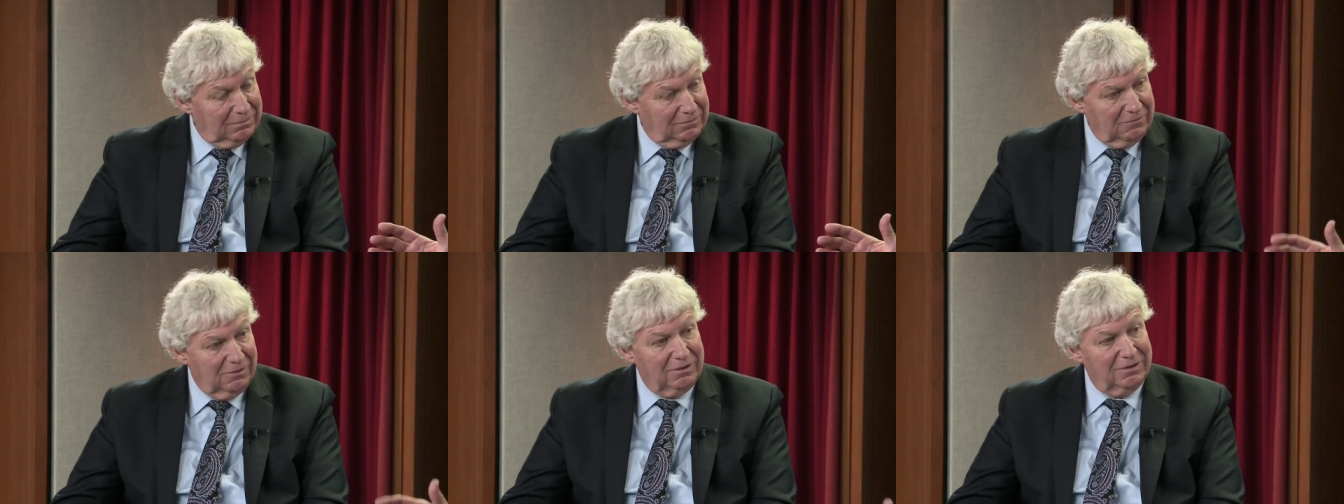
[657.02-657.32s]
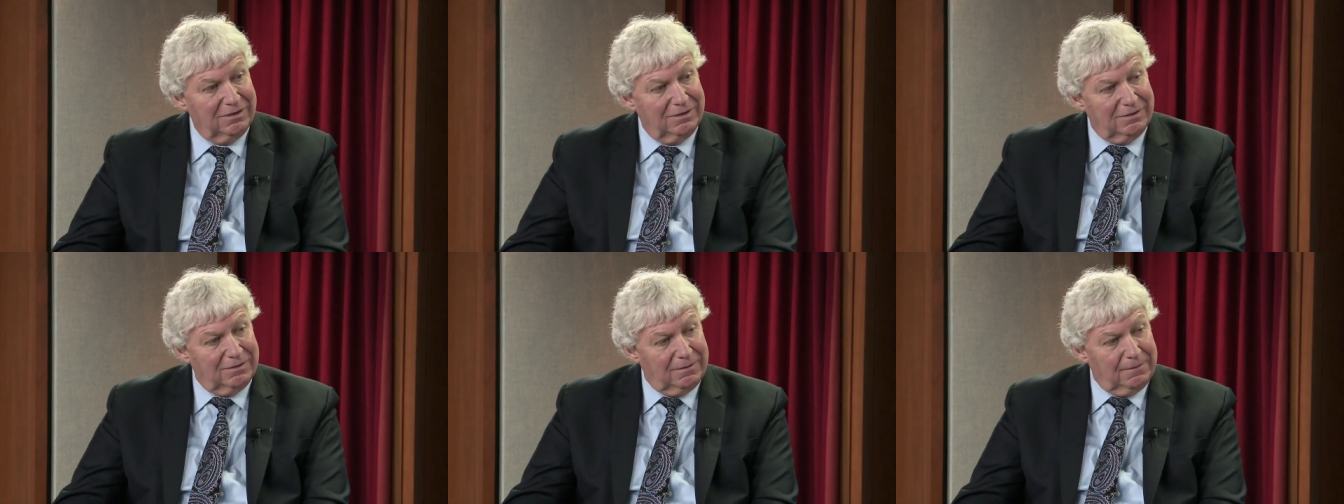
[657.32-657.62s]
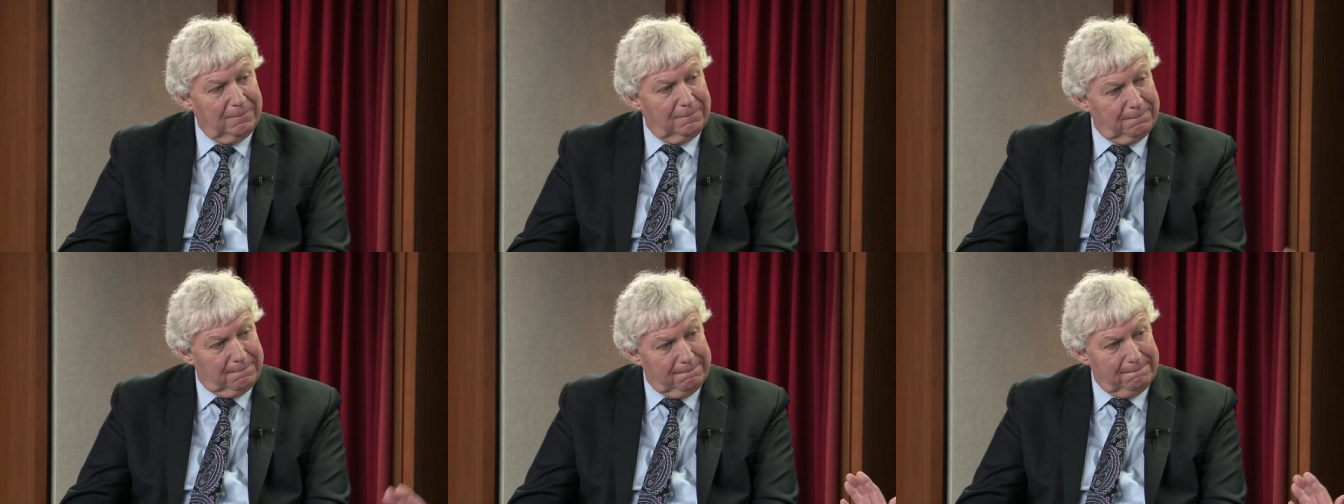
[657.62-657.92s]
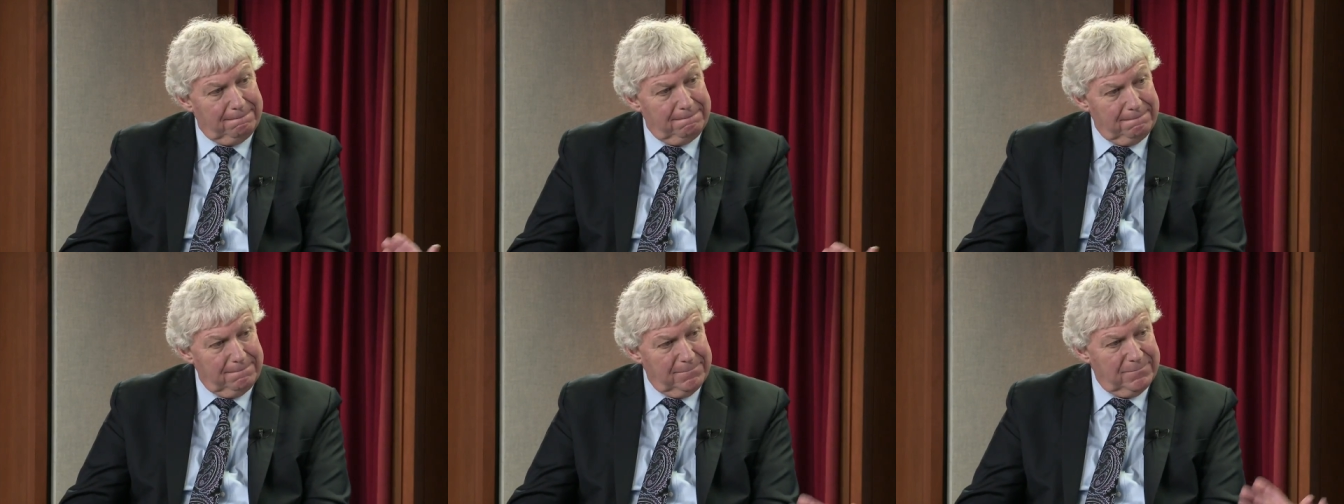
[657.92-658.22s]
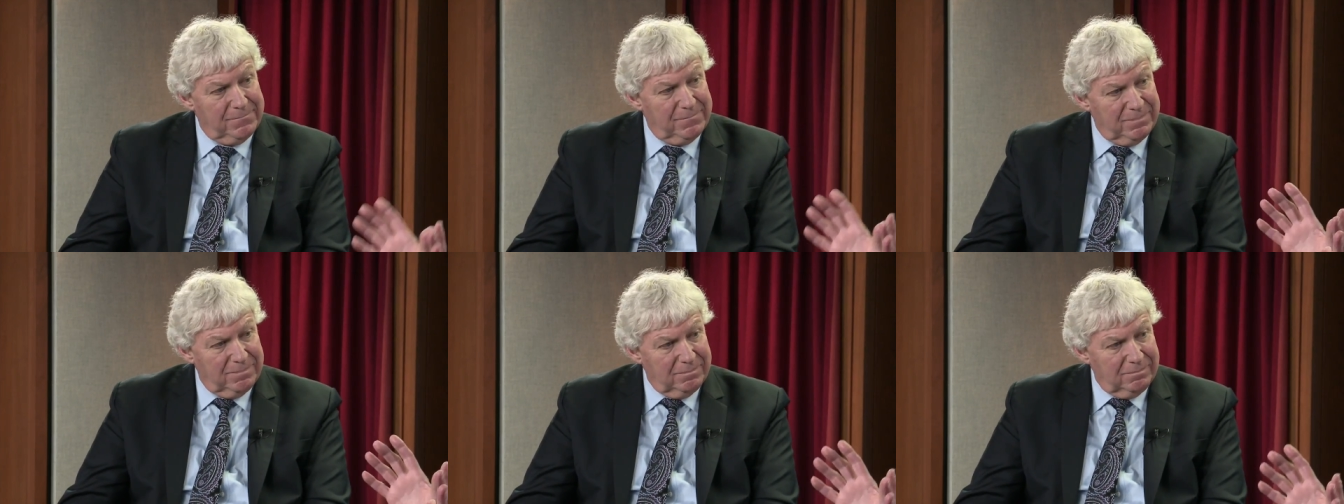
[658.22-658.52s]
one exception. So I said,
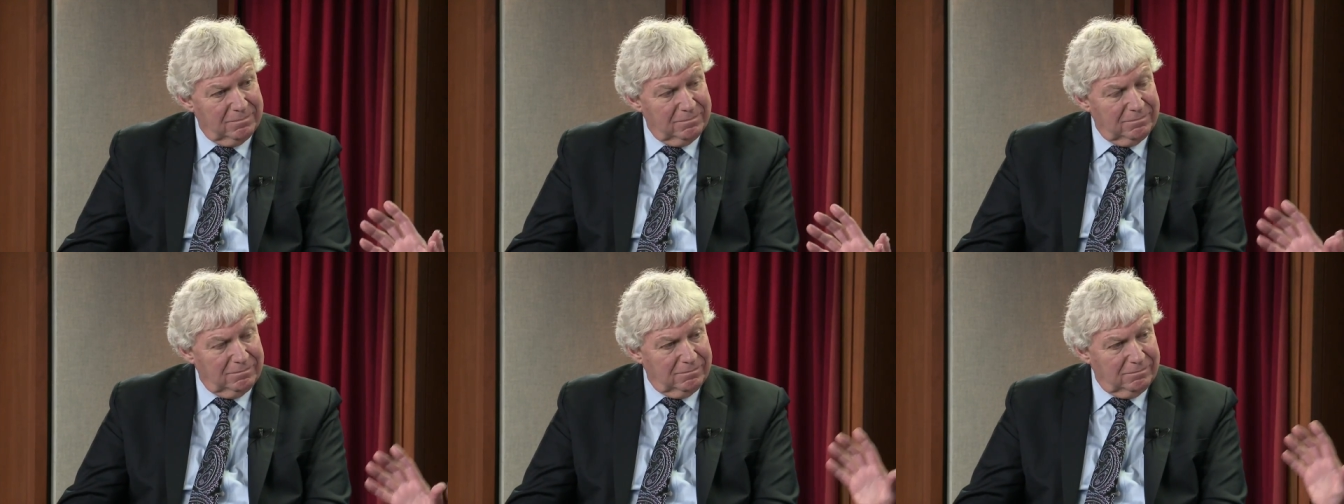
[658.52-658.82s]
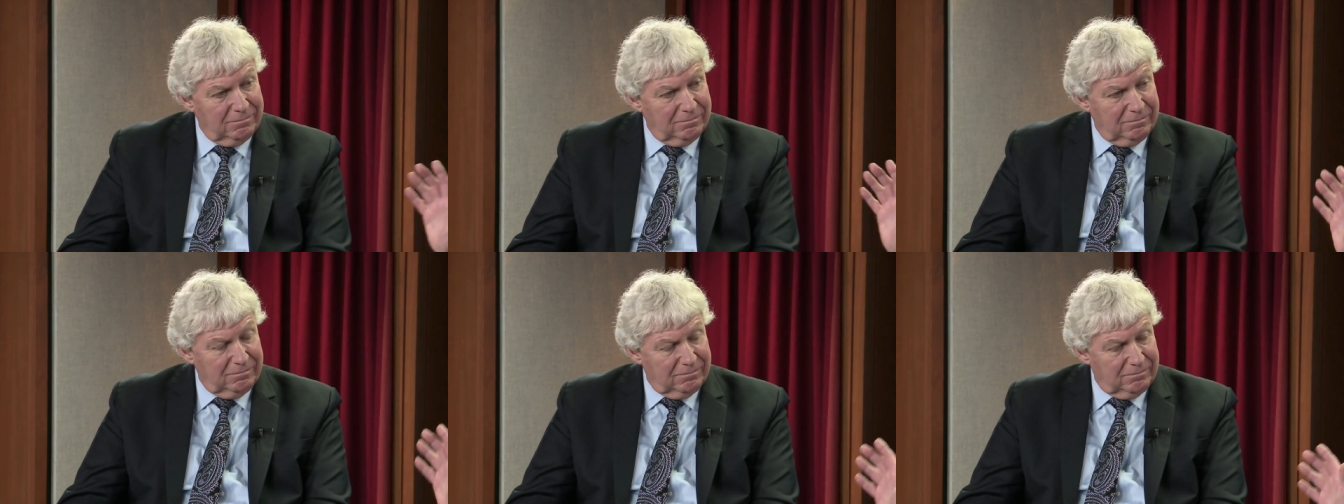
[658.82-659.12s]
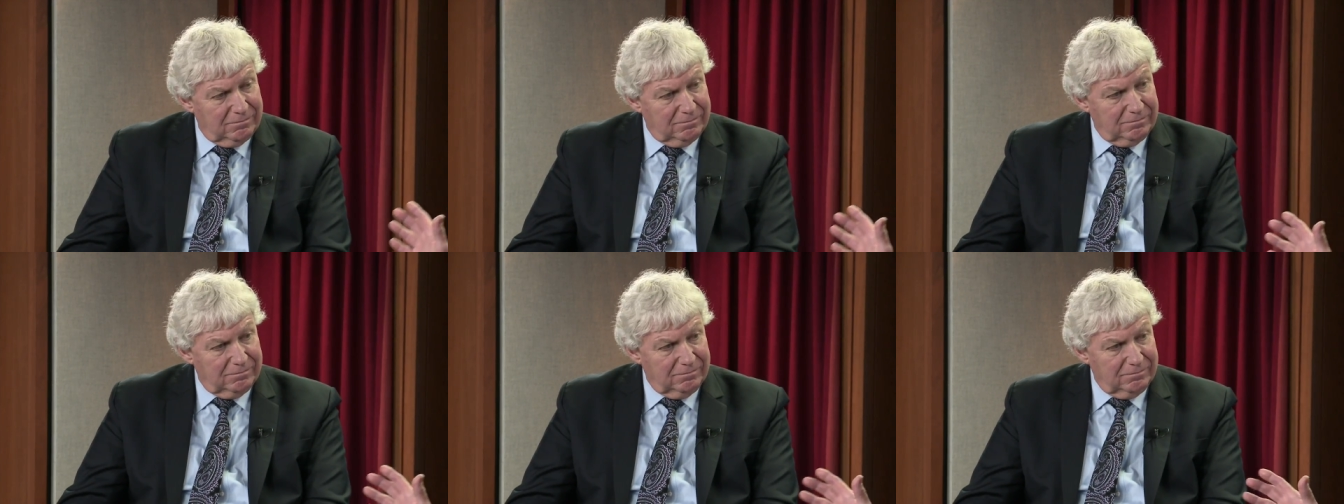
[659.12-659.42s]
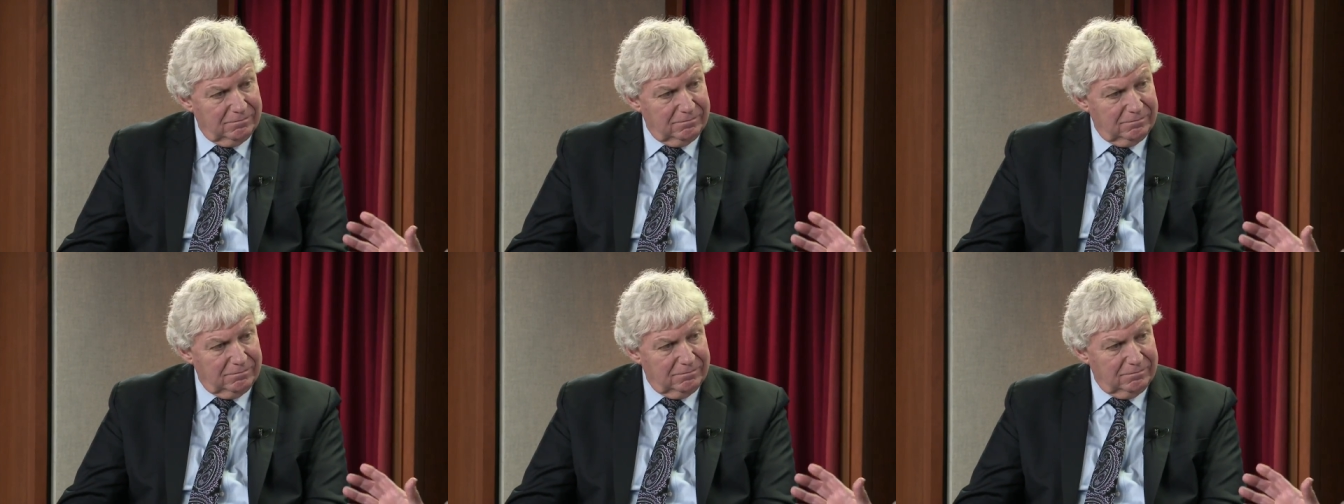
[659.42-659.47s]
everybody's going to go. We're all going to